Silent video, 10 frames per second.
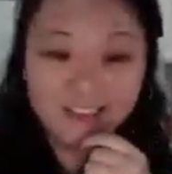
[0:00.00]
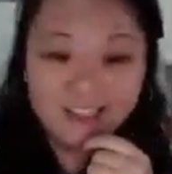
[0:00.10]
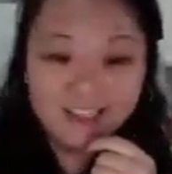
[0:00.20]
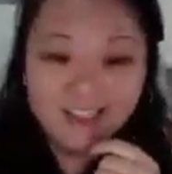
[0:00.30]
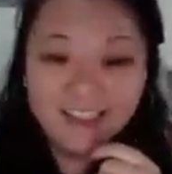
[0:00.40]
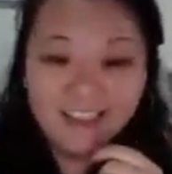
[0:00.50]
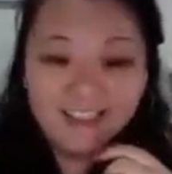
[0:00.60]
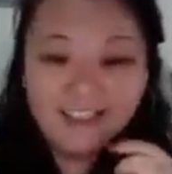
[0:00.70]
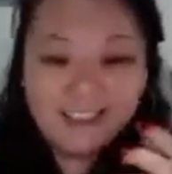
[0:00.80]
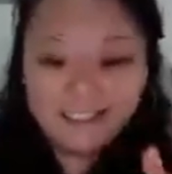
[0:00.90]
concept
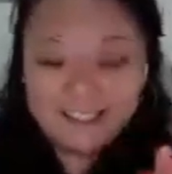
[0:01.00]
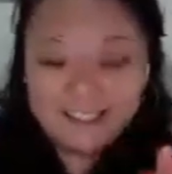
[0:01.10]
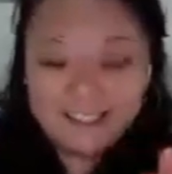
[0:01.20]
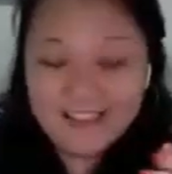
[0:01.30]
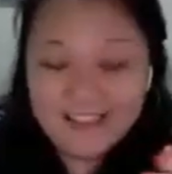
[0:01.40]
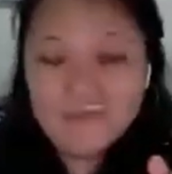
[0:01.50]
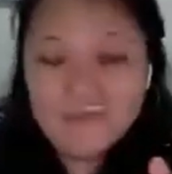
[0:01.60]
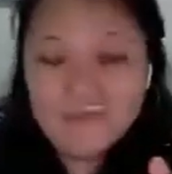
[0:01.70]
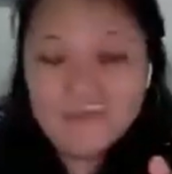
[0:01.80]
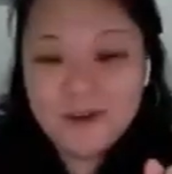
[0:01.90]
checking questions,
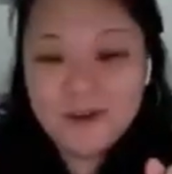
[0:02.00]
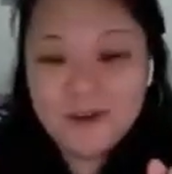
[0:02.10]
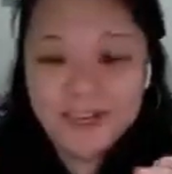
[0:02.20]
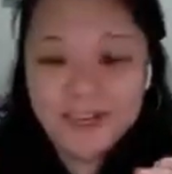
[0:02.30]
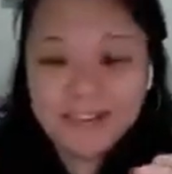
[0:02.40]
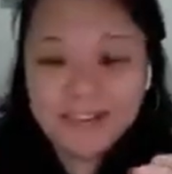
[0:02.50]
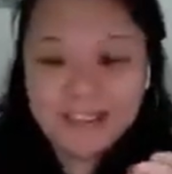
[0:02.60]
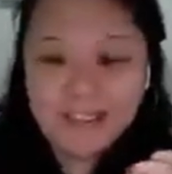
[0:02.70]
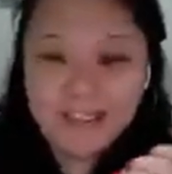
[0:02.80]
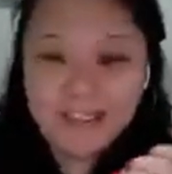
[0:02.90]
this
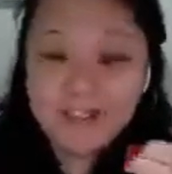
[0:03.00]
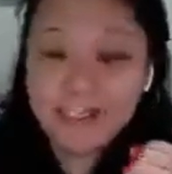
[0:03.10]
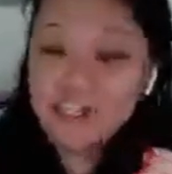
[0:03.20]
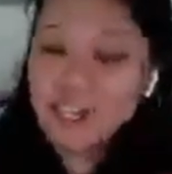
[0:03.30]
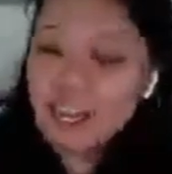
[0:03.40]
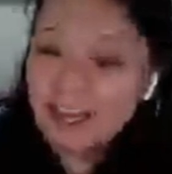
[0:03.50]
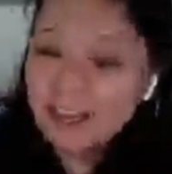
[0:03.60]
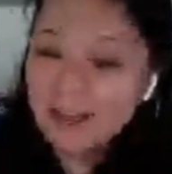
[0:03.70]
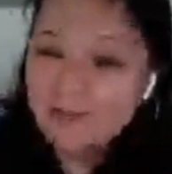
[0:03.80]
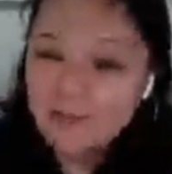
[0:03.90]
is a way to
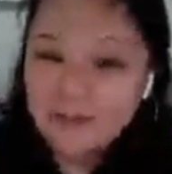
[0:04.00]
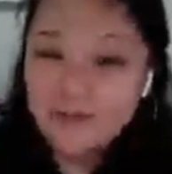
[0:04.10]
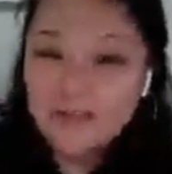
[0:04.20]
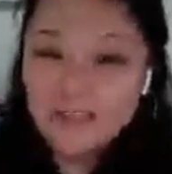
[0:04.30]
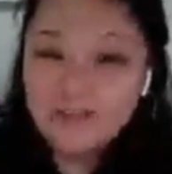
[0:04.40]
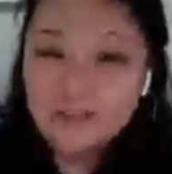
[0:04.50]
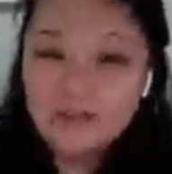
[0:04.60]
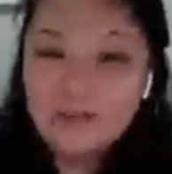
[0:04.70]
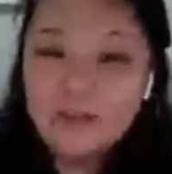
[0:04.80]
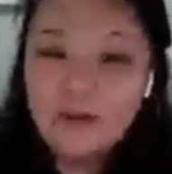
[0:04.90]
create CCQs
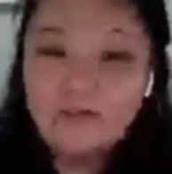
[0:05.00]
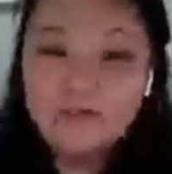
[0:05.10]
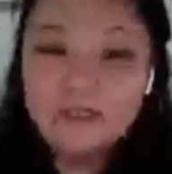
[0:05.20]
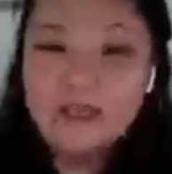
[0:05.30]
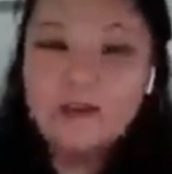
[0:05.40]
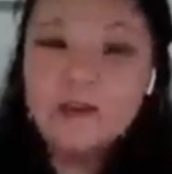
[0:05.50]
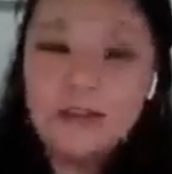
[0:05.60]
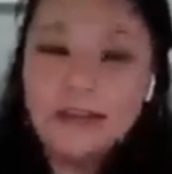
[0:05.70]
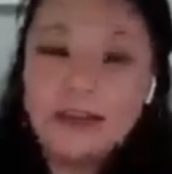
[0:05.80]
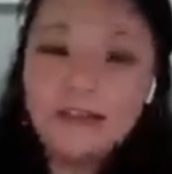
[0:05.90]
and check if the
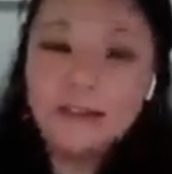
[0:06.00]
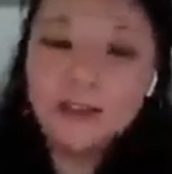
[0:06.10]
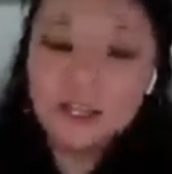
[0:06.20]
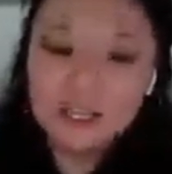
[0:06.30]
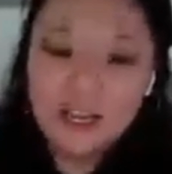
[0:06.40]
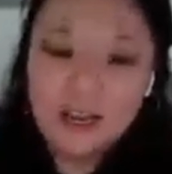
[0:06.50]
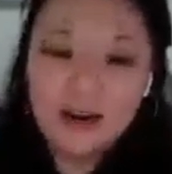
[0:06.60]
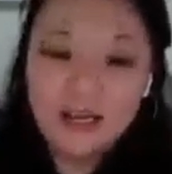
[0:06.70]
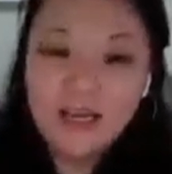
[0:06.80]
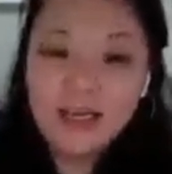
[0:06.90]
student understood. So
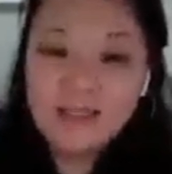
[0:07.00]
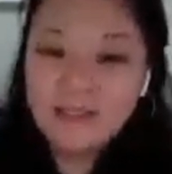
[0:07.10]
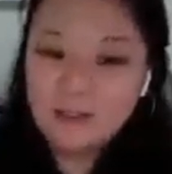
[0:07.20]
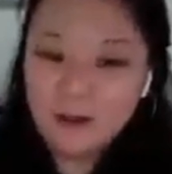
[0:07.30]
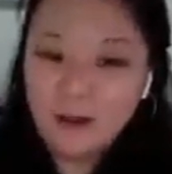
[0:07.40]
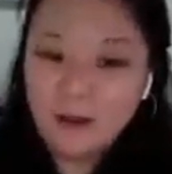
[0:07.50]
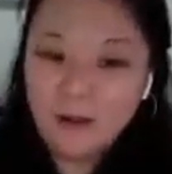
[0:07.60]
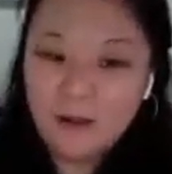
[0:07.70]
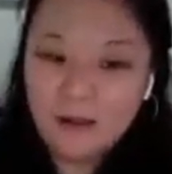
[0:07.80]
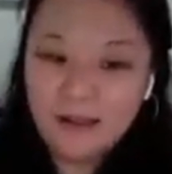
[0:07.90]
if I say, okay, guys,
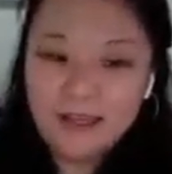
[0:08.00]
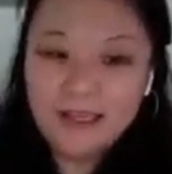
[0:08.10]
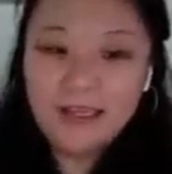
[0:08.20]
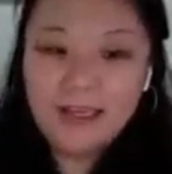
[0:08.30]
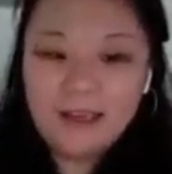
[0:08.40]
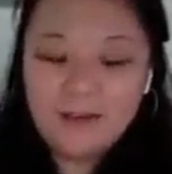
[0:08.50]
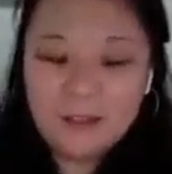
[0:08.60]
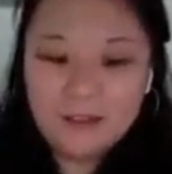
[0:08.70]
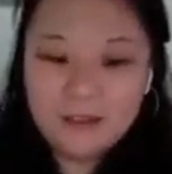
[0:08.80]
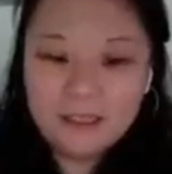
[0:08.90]
so a chair,
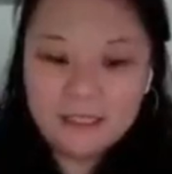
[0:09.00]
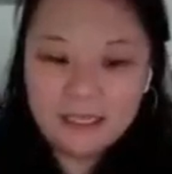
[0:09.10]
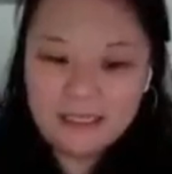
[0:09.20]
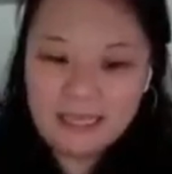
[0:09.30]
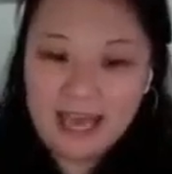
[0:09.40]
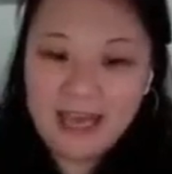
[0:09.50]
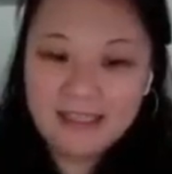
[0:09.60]
is it tall?